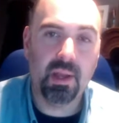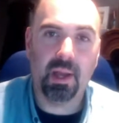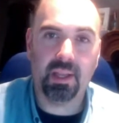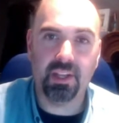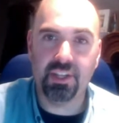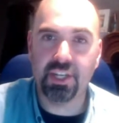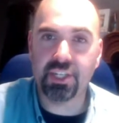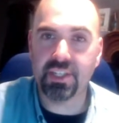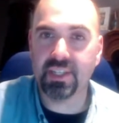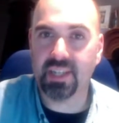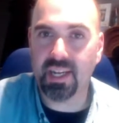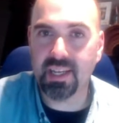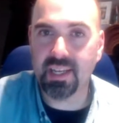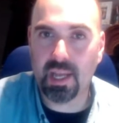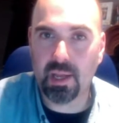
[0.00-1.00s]
conditions that
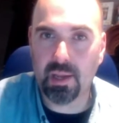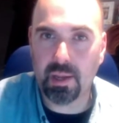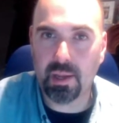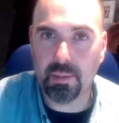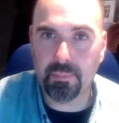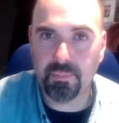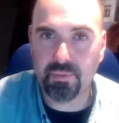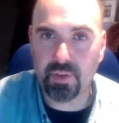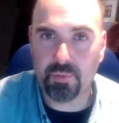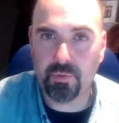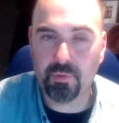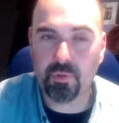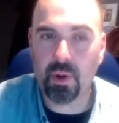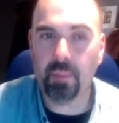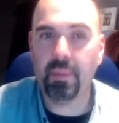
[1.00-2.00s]
I suffer
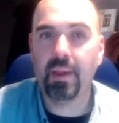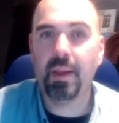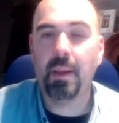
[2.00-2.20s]
from,